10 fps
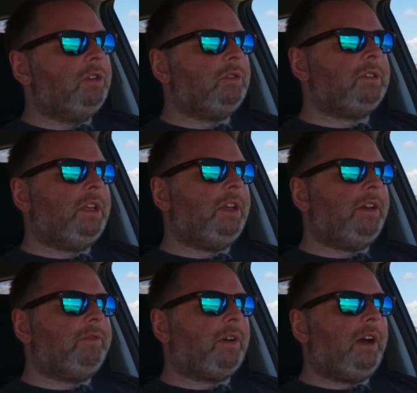to see
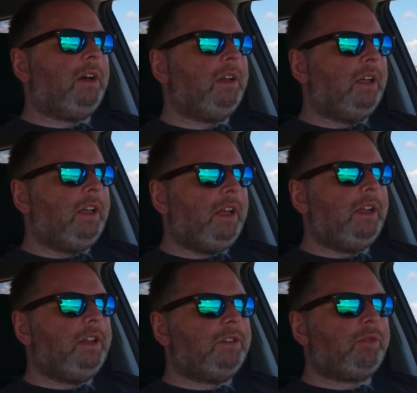if
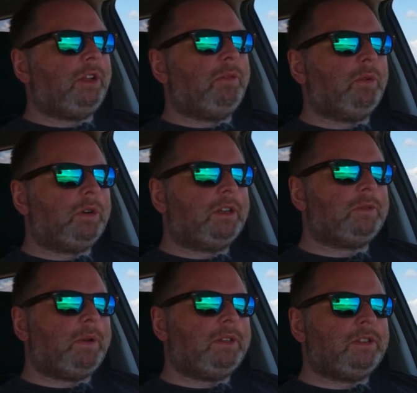it is really more
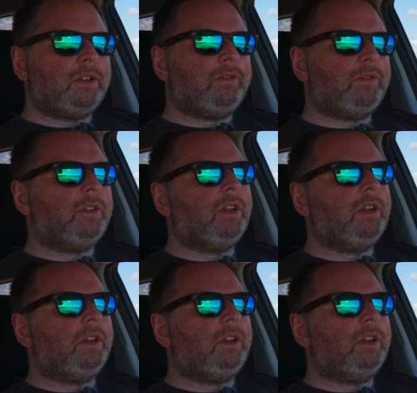expensive,